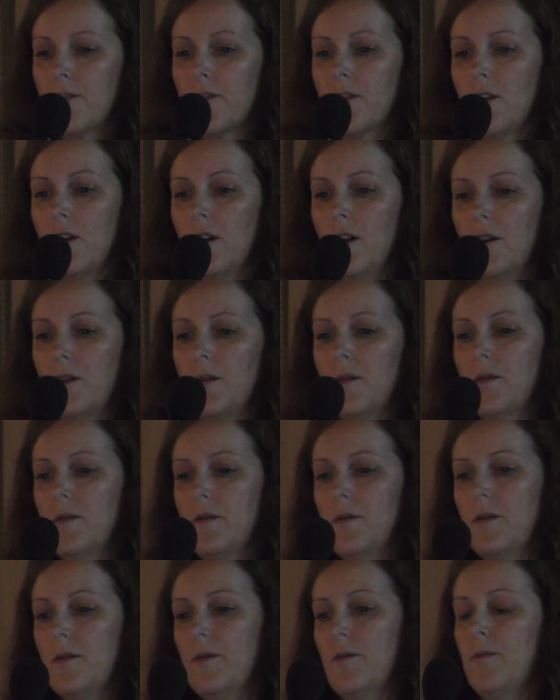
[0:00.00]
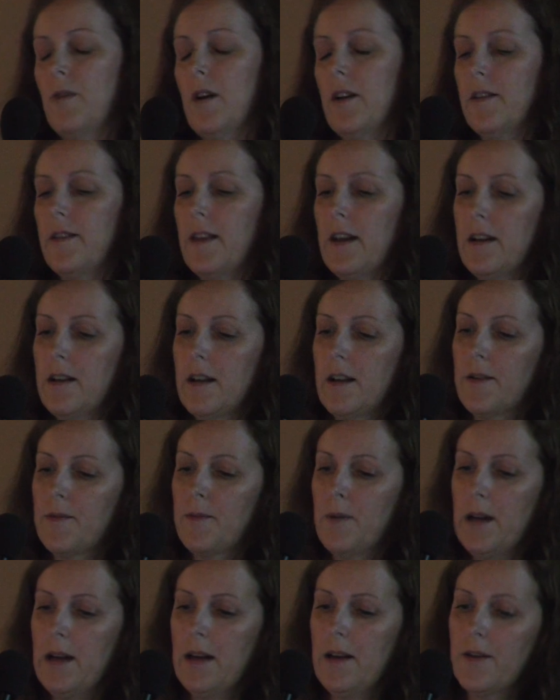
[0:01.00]
So one thing
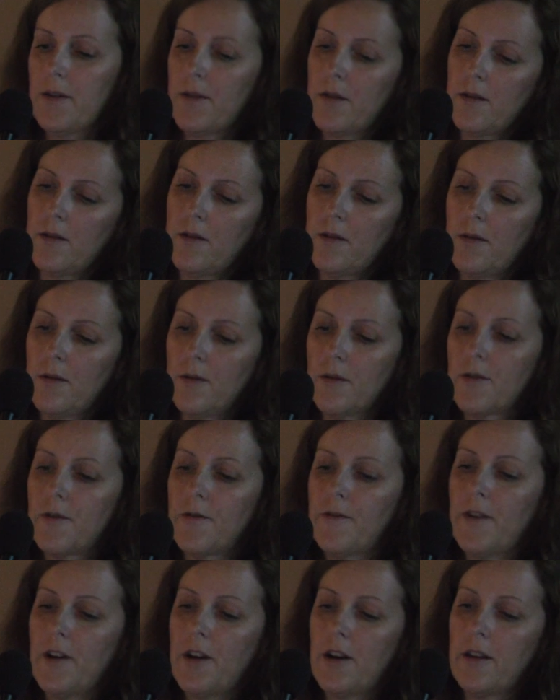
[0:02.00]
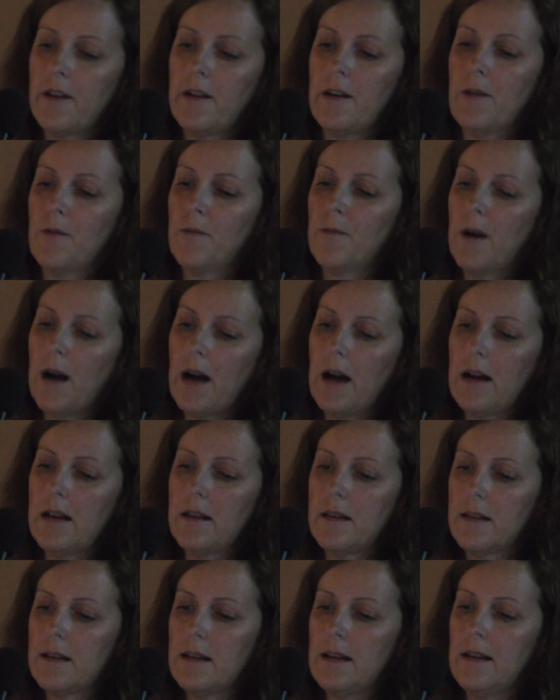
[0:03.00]
that we looked further in why
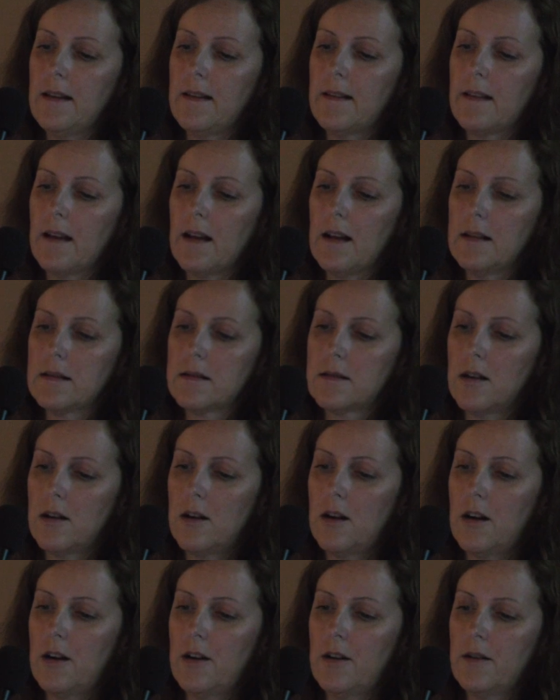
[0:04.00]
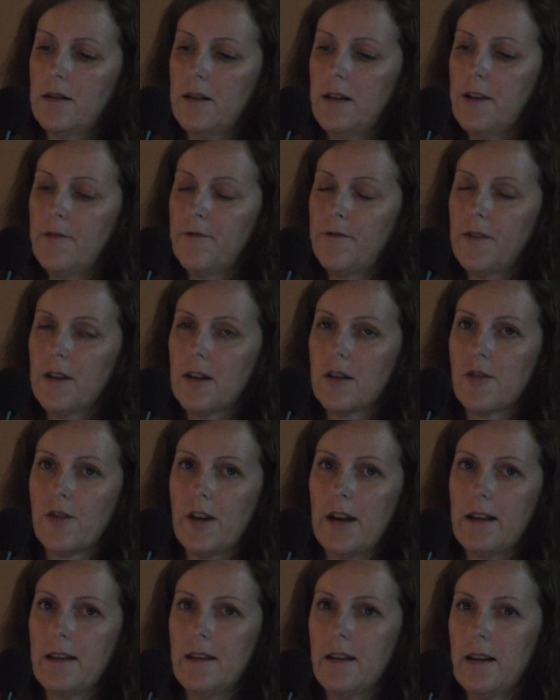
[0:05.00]
the T cells are
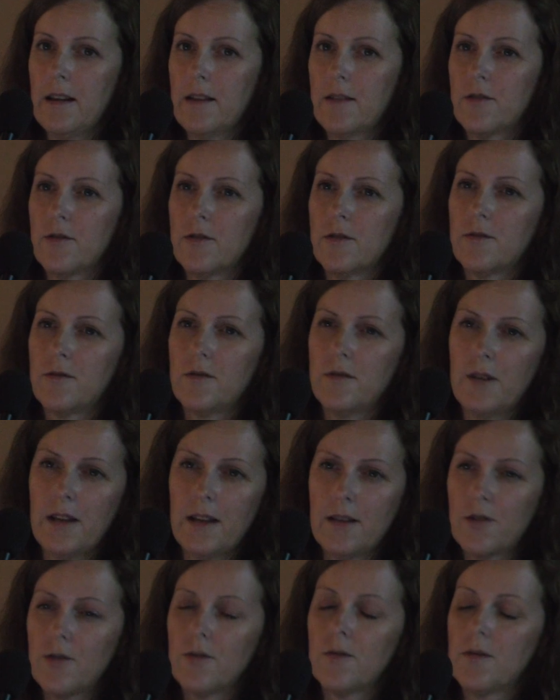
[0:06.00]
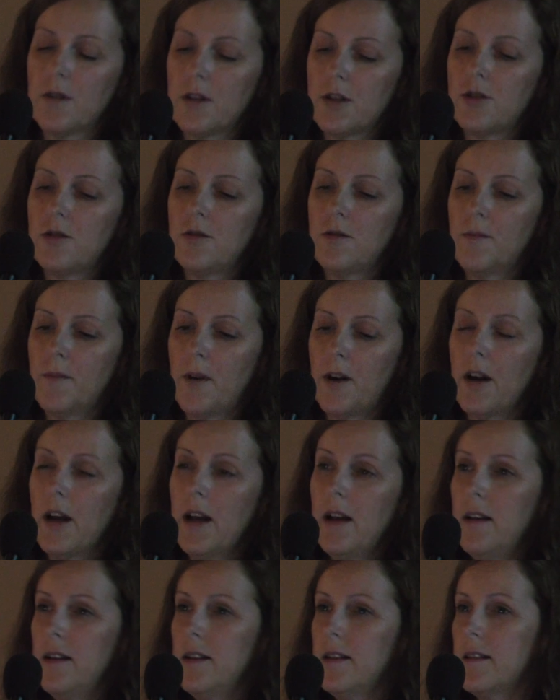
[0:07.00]
infiltrating into the tumor,
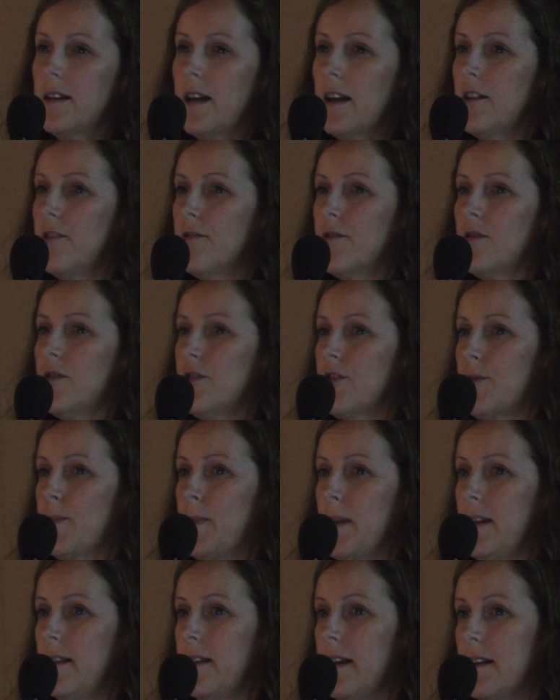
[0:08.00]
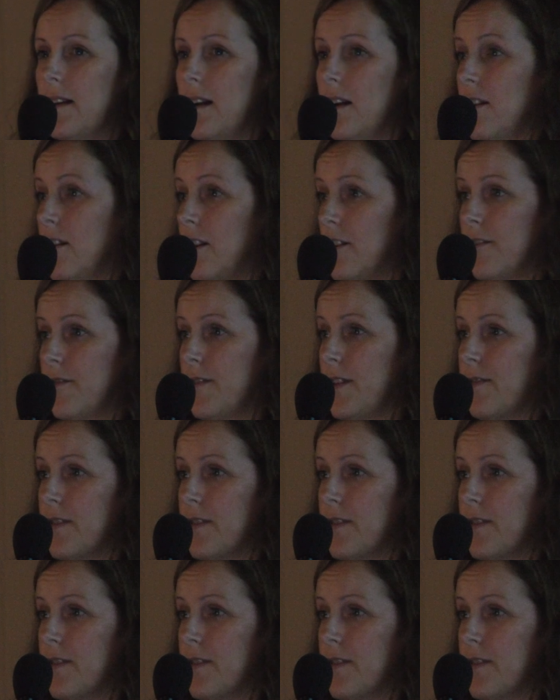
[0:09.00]
it can of course be that a lot of